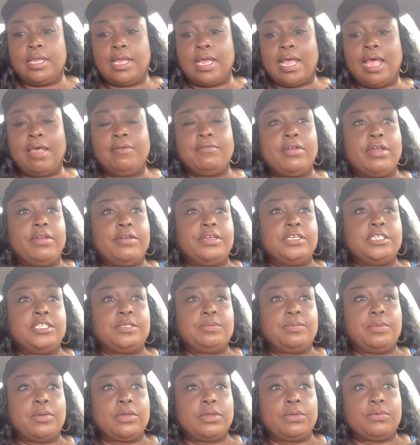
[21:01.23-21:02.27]
I've already
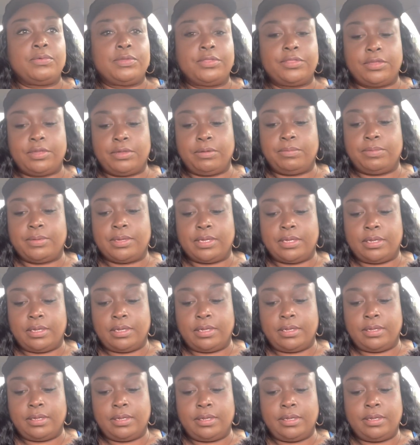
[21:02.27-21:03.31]
spoken with her, but
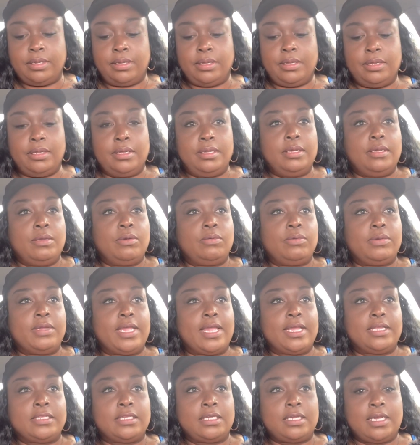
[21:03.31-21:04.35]
we
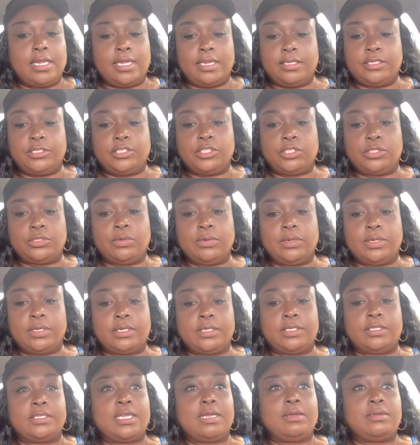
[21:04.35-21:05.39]
had to cut it short
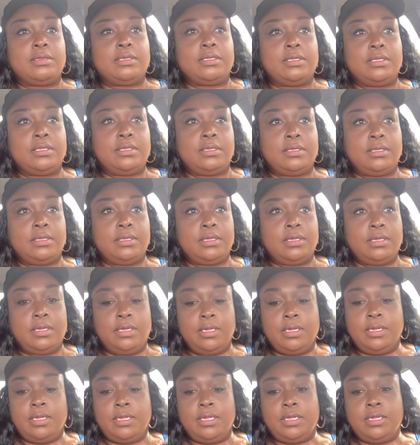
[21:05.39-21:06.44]
because I
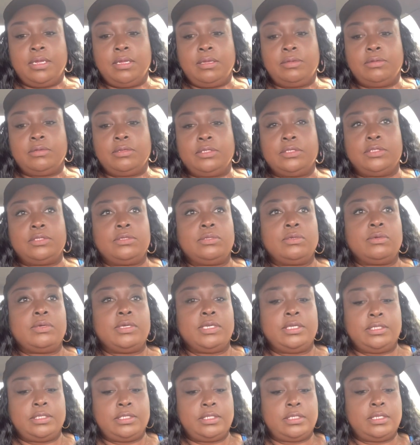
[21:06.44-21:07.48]
was
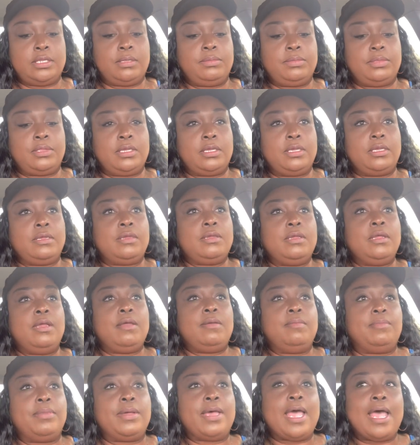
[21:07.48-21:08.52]
doing something.
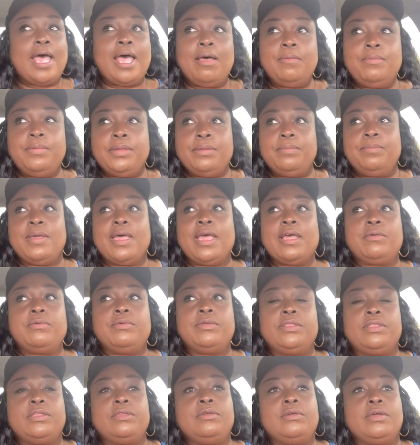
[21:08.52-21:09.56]
But I'll be back
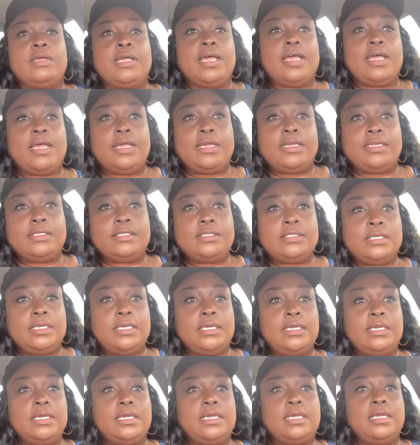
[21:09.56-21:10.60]
with you guys.
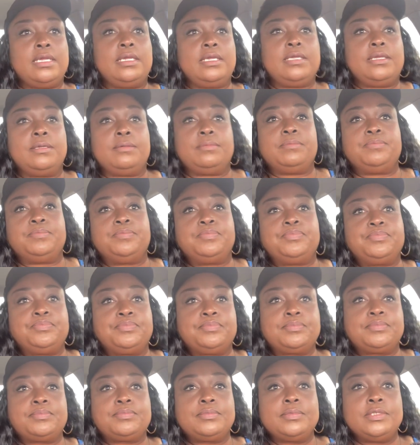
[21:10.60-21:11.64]
And
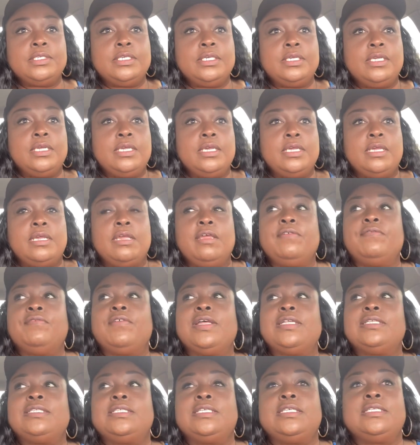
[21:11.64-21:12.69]
um, if
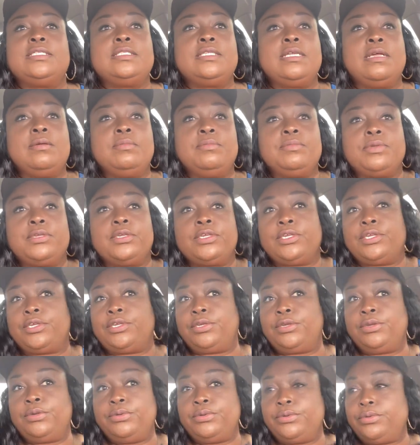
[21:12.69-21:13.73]
I see something
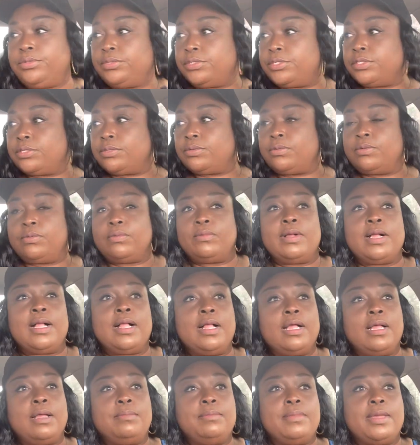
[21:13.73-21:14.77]
cute
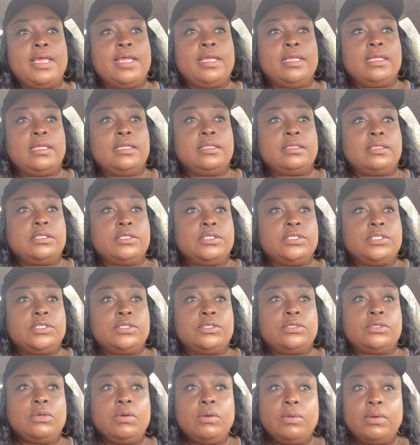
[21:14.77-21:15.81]
while I'm at the
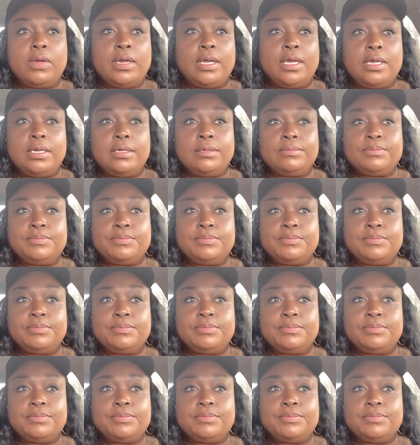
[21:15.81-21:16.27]
store,